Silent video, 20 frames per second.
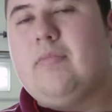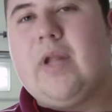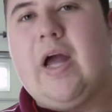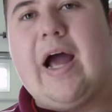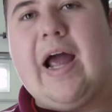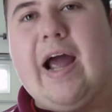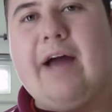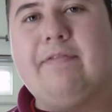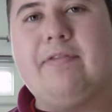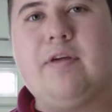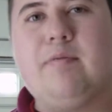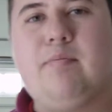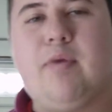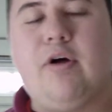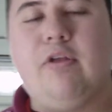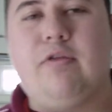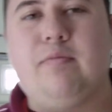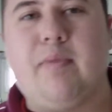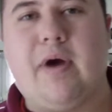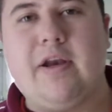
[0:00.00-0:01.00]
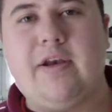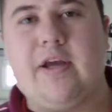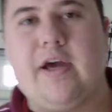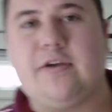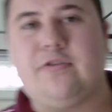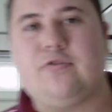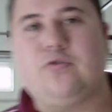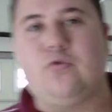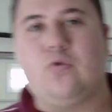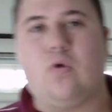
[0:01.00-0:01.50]
I have them both in my
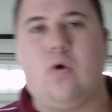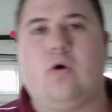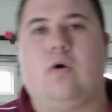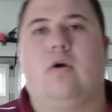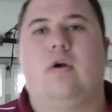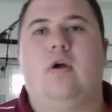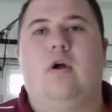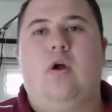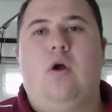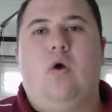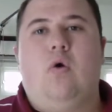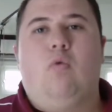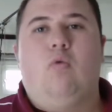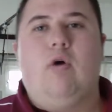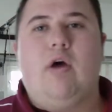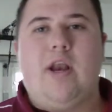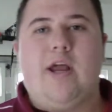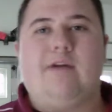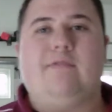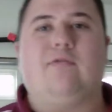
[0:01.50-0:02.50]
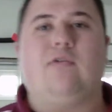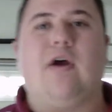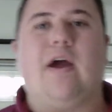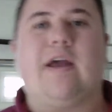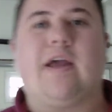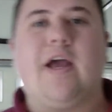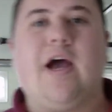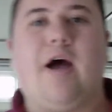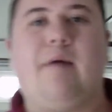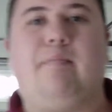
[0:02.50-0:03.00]
desk drawer. Whenever I
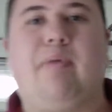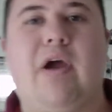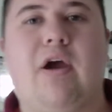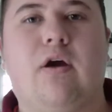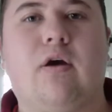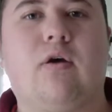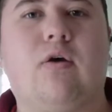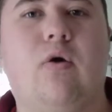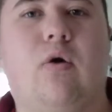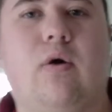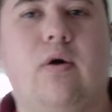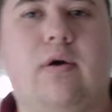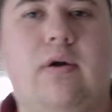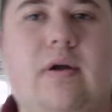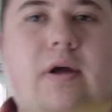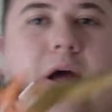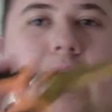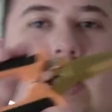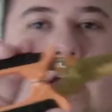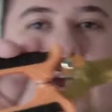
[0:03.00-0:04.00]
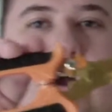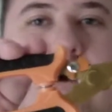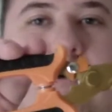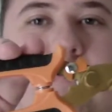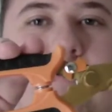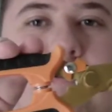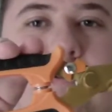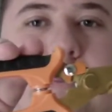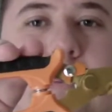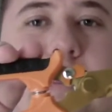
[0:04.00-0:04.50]
cut paracord, I go
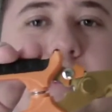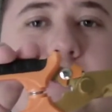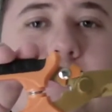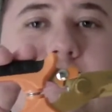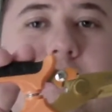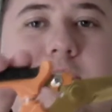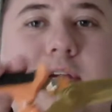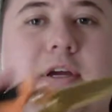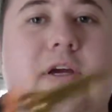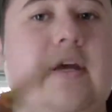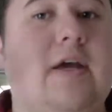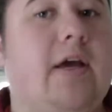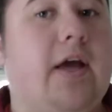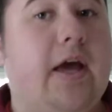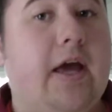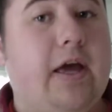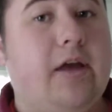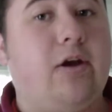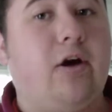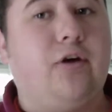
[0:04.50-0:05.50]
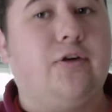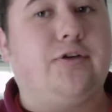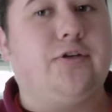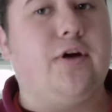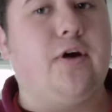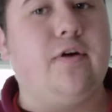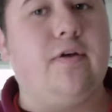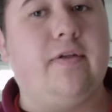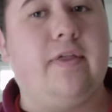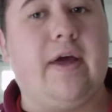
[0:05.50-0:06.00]
for these, and I'll
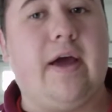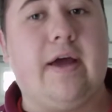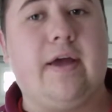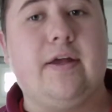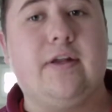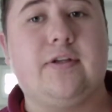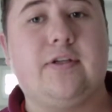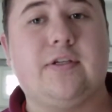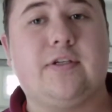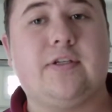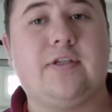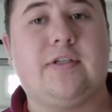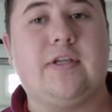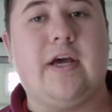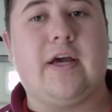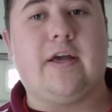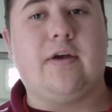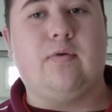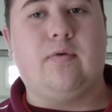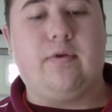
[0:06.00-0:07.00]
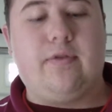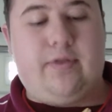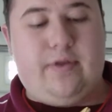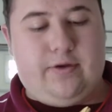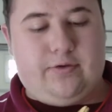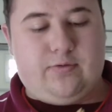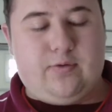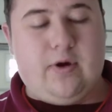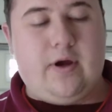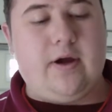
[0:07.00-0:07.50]
show you that in just a second with
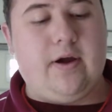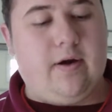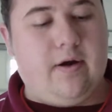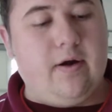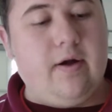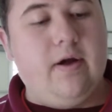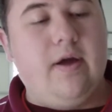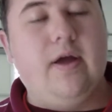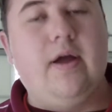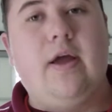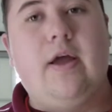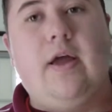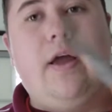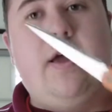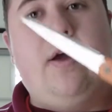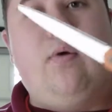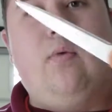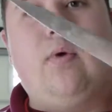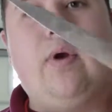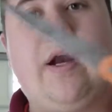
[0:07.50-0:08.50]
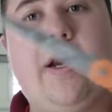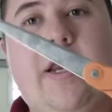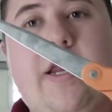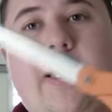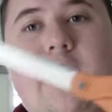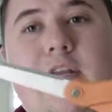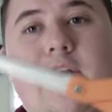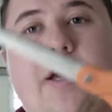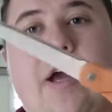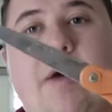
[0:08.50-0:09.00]
this right here. When I
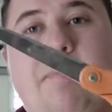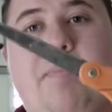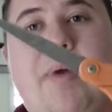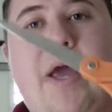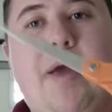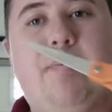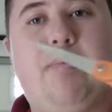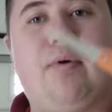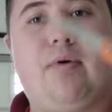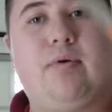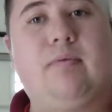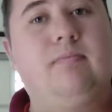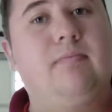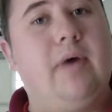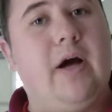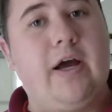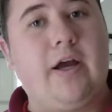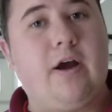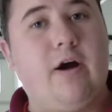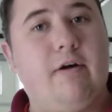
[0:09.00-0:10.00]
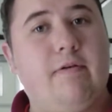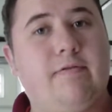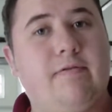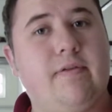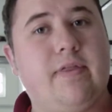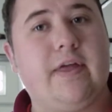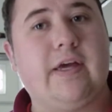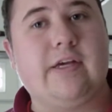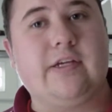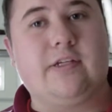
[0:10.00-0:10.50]
need to cut paper, I go
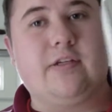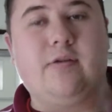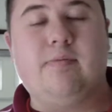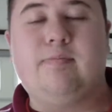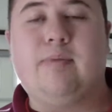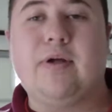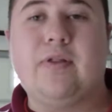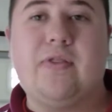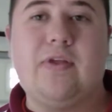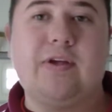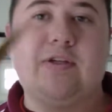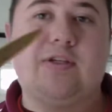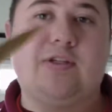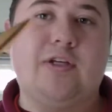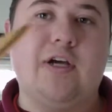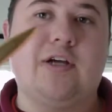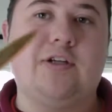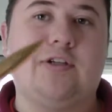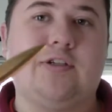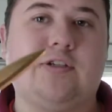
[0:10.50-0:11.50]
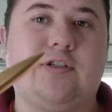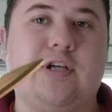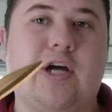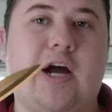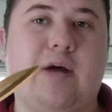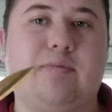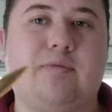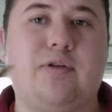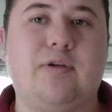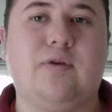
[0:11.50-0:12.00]
for this. But this does the
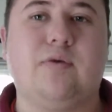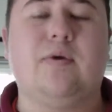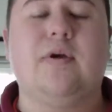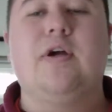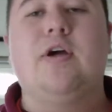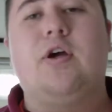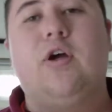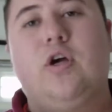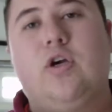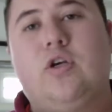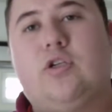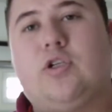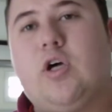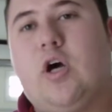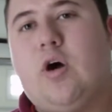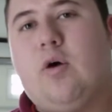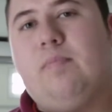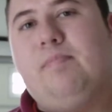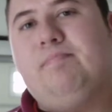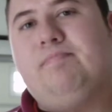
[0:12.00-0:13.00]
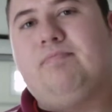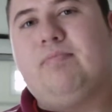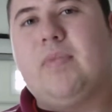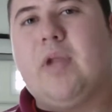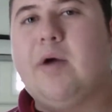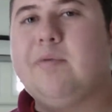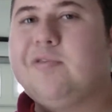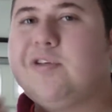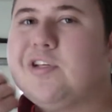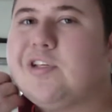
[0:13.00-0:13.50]
job too. So
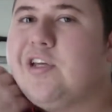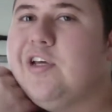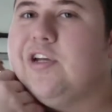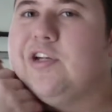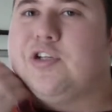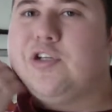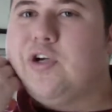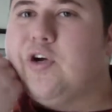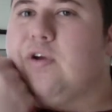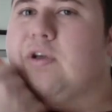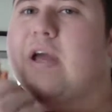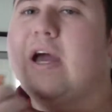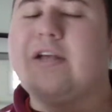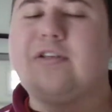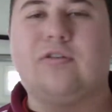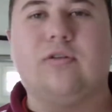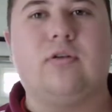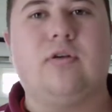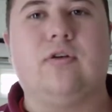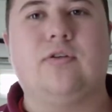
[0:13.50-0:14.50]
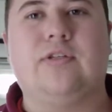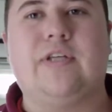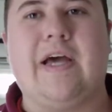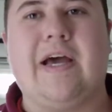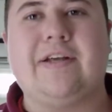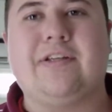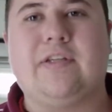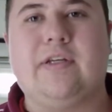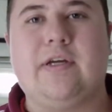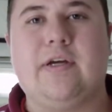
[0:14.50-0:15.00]
I'm just going to show you guys a little
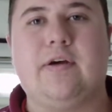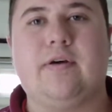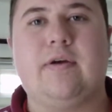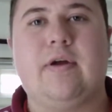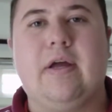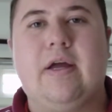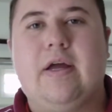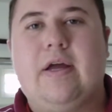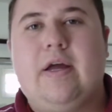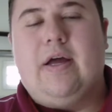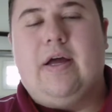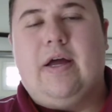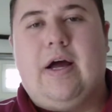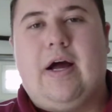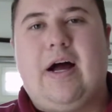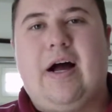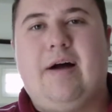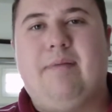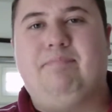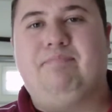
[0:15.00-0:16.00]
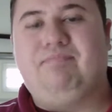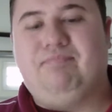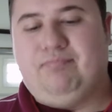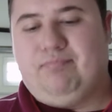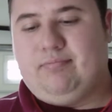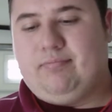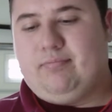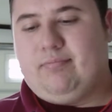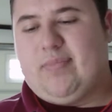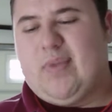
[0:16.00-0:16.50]
test here. Um,
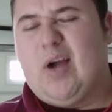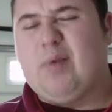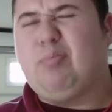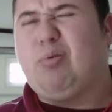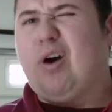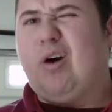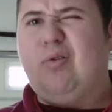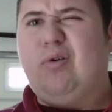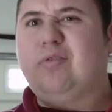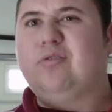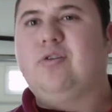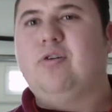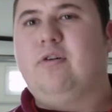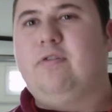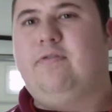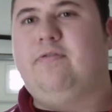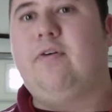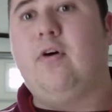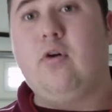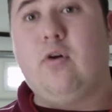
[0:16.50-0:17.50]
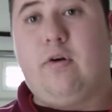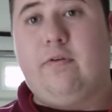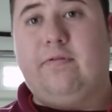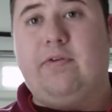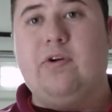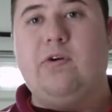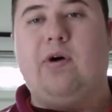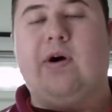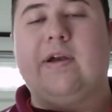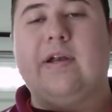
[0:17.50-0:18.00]
I probably won't do a full
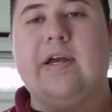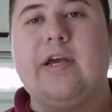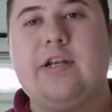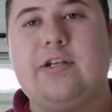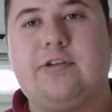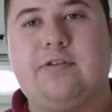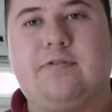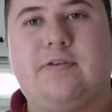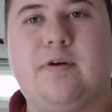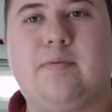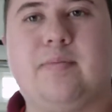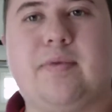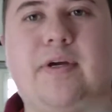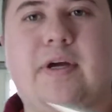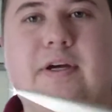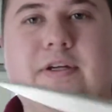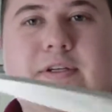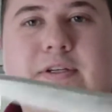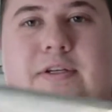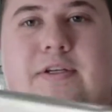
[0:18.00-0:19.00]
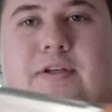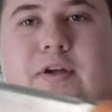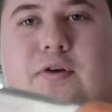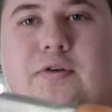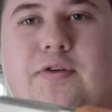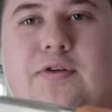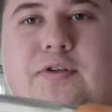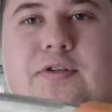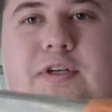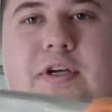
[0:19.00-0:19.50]
review on each of them because these are
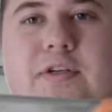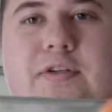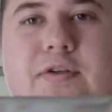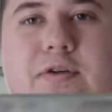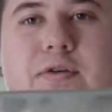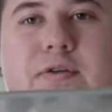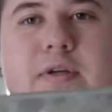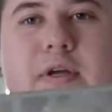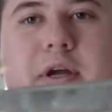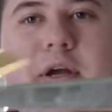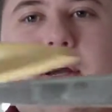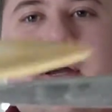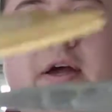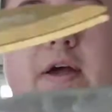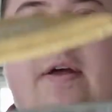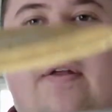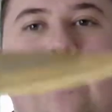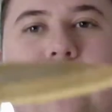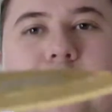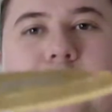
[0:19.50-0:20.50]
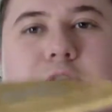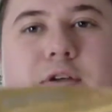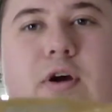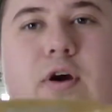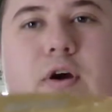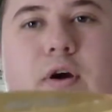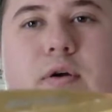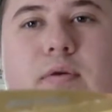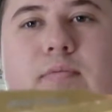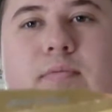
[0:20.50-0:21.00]
just scissors. These
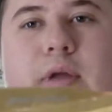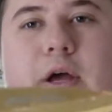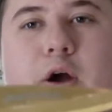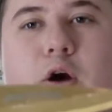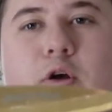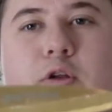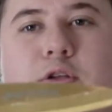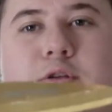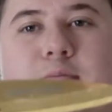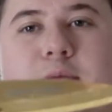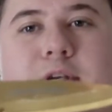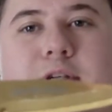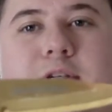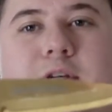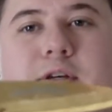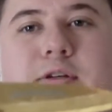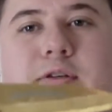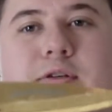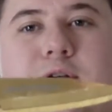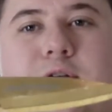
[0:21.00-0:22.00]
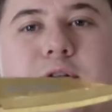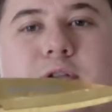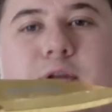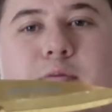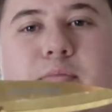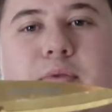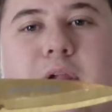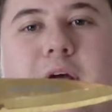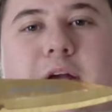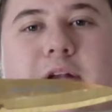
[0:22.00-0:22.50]
are my ultimate scissors. The
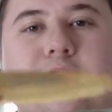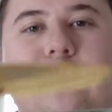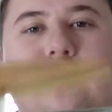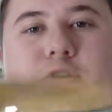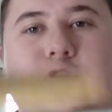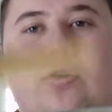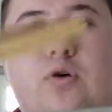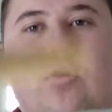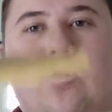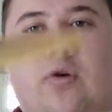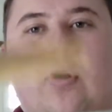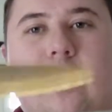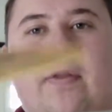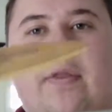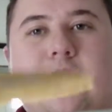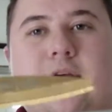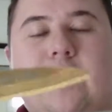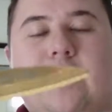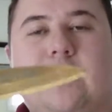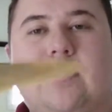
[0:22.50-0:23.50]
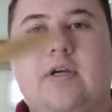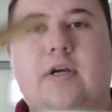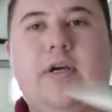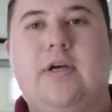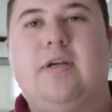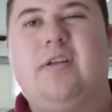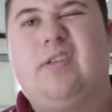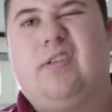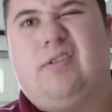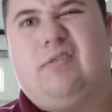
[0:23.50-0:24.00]
blades are shorter on these
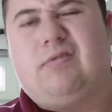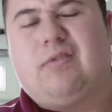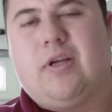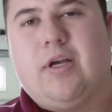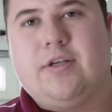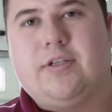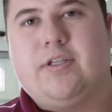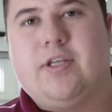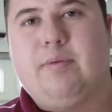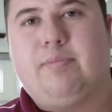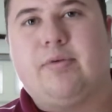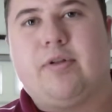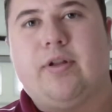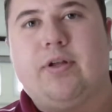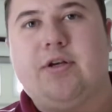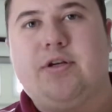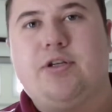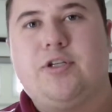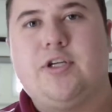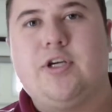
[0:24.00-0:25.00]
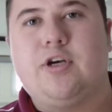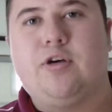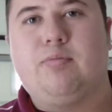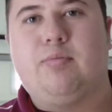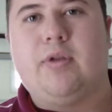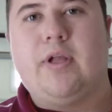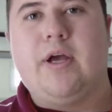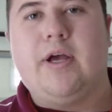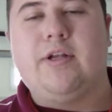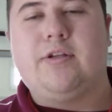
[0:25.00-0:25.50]
because typically shear
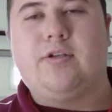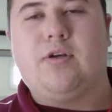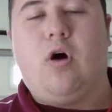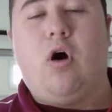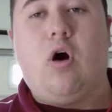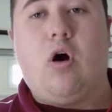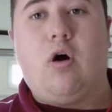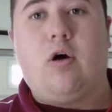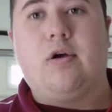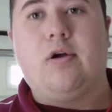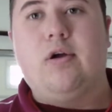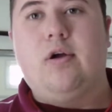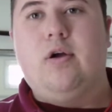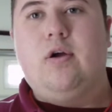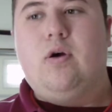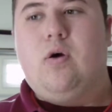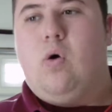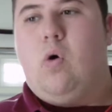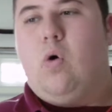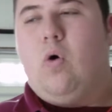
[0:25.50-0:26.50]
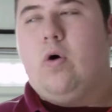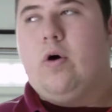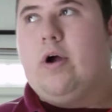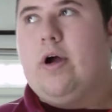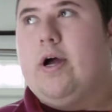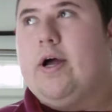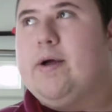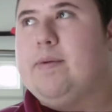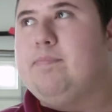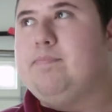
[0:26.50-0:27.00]
blades are or
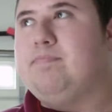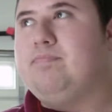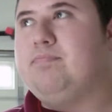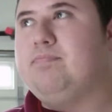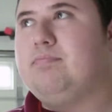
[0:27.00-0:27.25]
um,